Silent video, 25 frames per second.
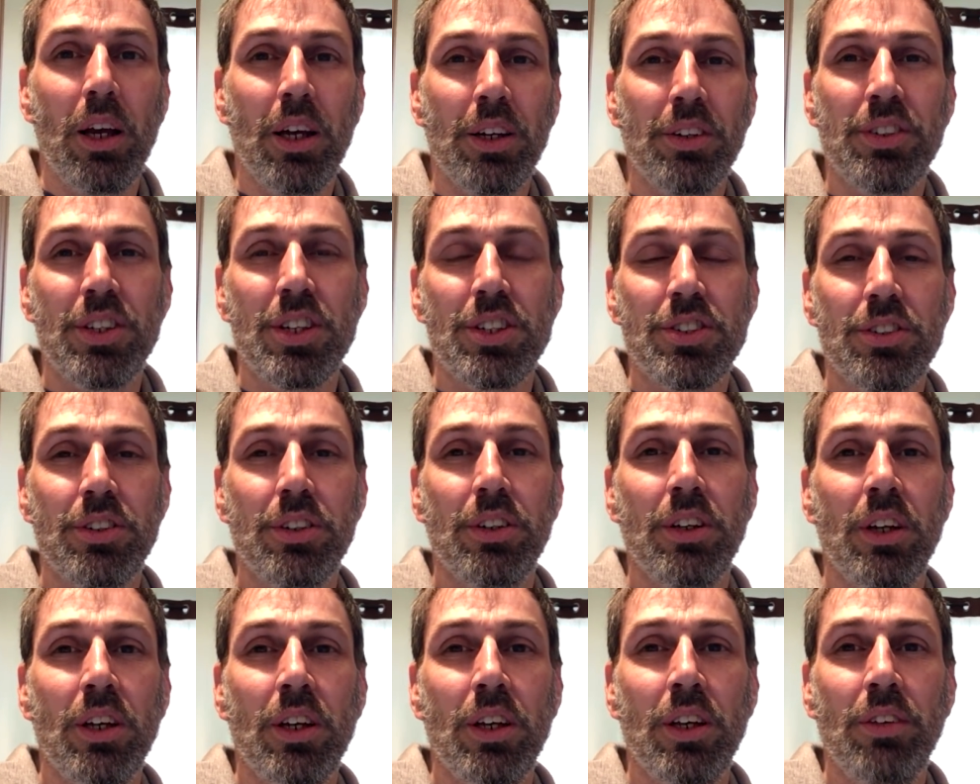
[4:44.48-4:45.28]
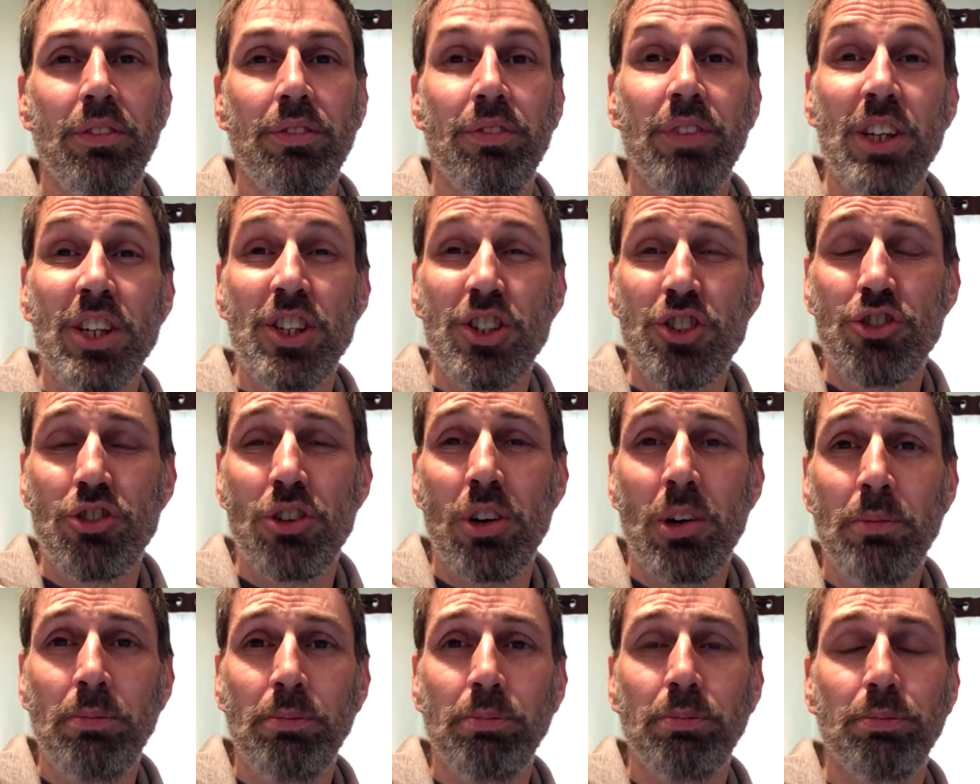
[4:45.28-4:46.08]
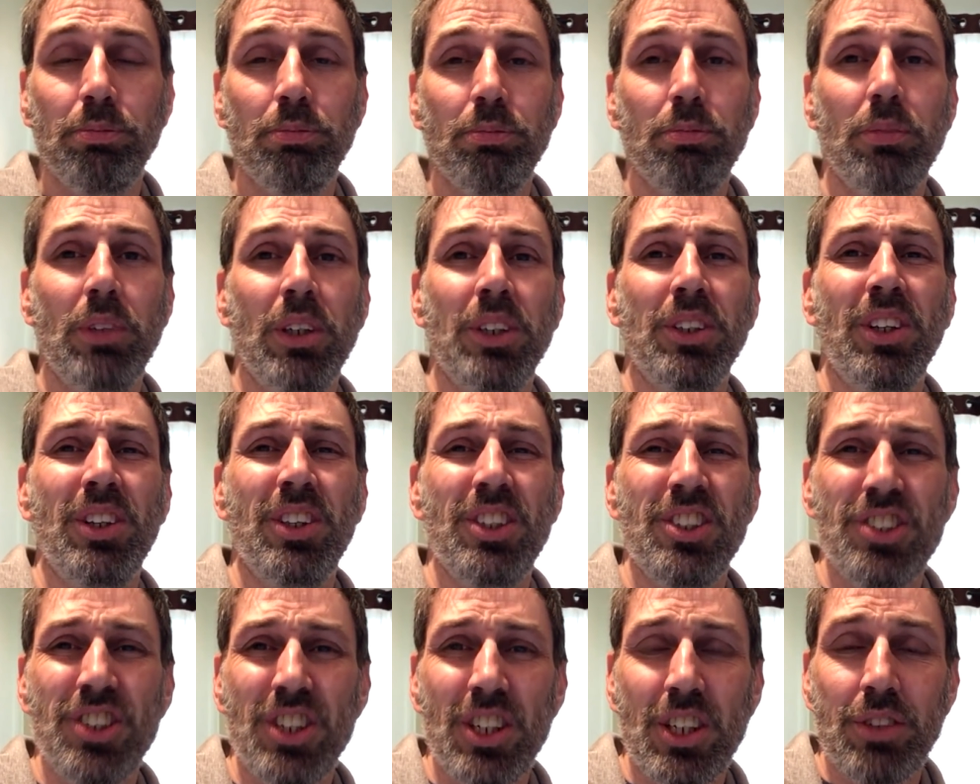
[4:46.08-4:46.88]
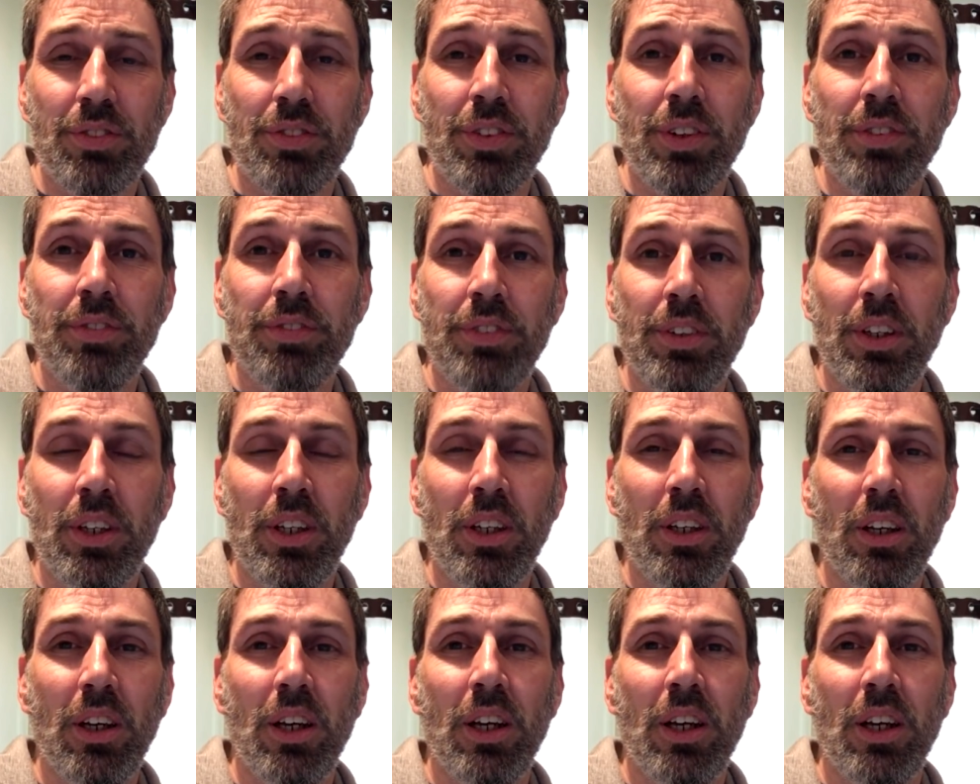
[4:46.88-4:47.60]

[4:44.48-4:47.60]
V-Strom. I did the 650,